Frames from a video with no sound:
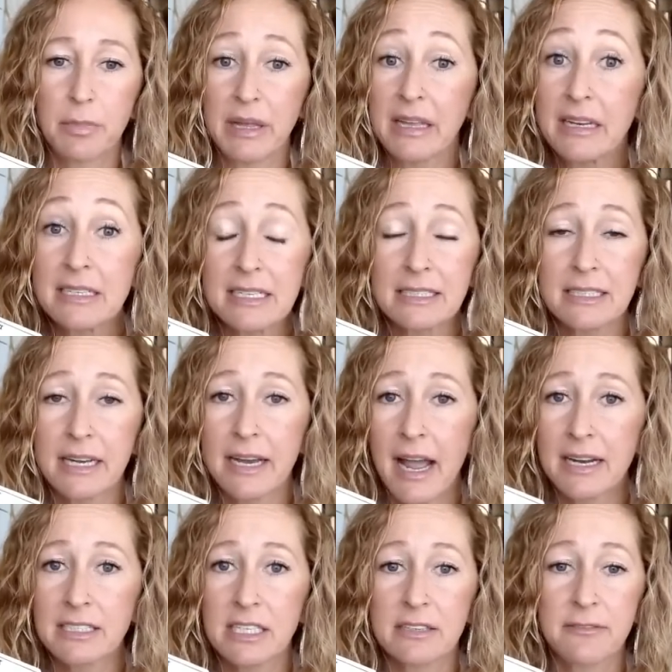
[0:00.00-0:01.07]
being
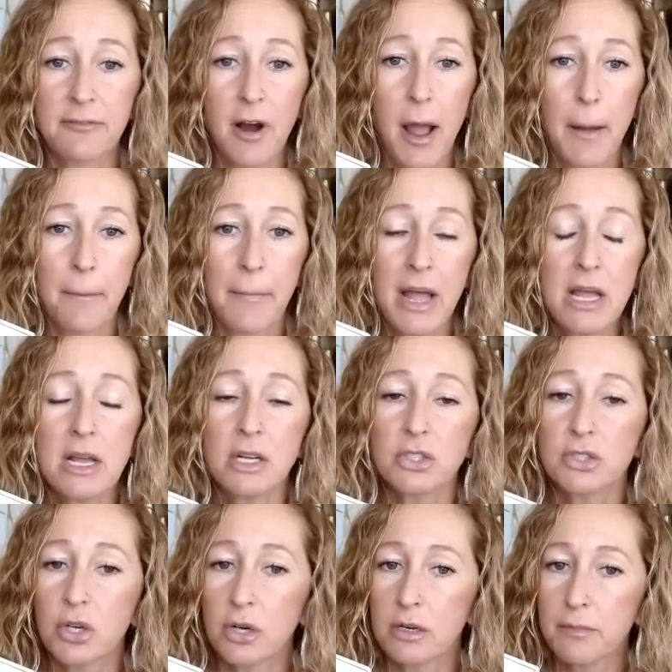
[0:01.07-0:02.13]
disconnected from
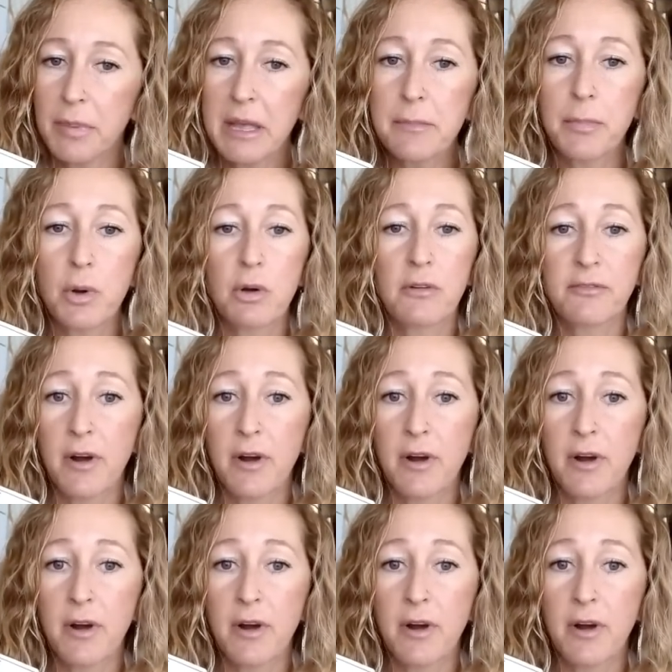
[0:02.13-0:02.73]
certain people,